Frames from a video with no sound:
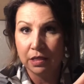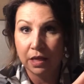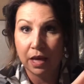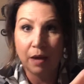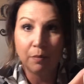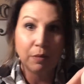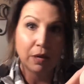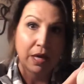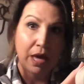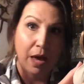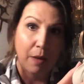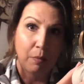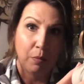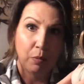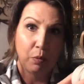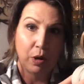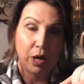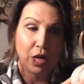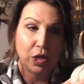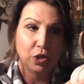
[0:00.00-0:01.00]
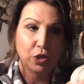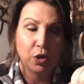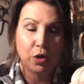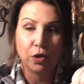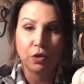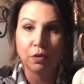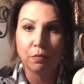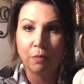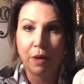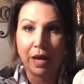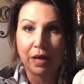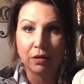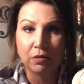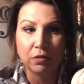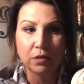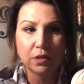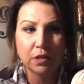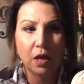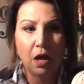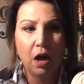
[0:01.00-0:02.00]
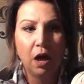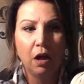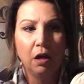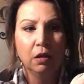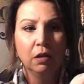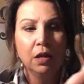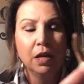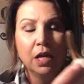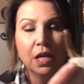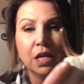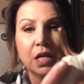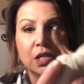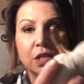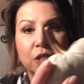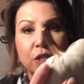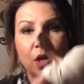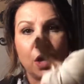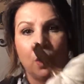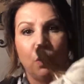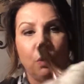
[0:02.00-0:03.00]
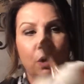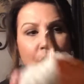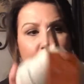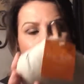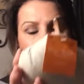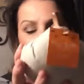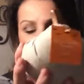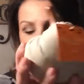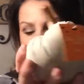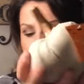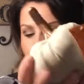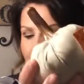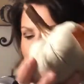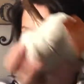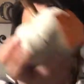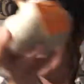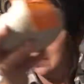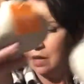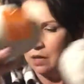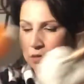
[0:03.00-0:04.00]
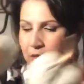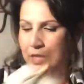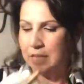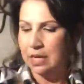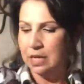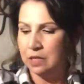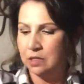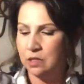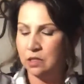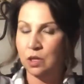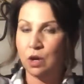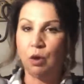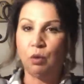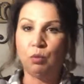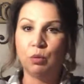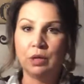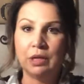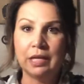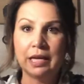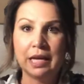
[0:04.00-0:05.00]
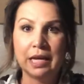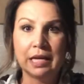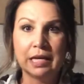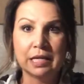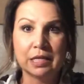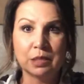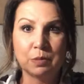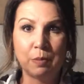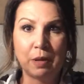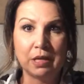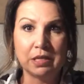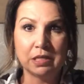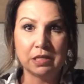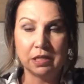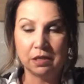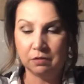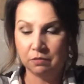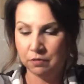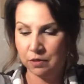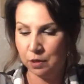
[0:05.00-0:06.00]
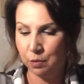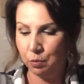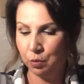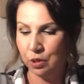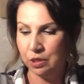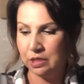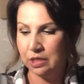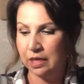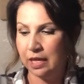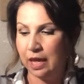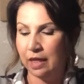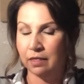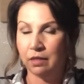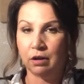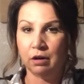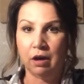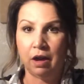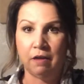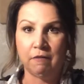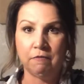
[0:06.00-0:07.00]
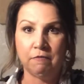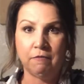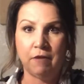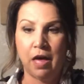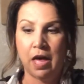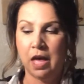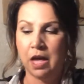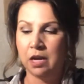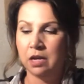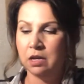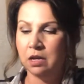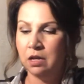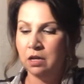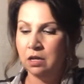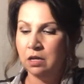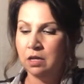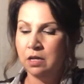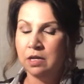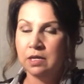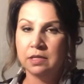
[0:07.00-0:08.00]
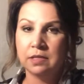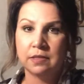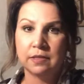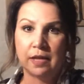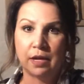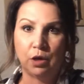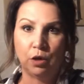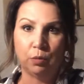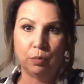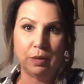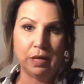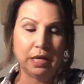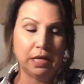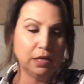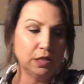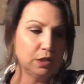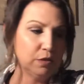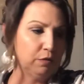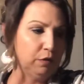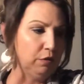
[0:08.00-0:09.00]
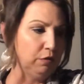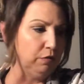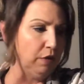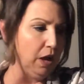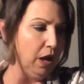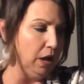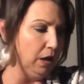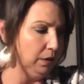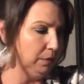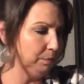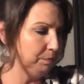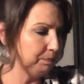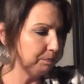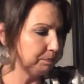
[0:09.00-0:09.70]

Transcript: coming up when I show you the Michaels haul. So a dollar a piece on these, so really inexpensive to put together a fun centerpiece for fall.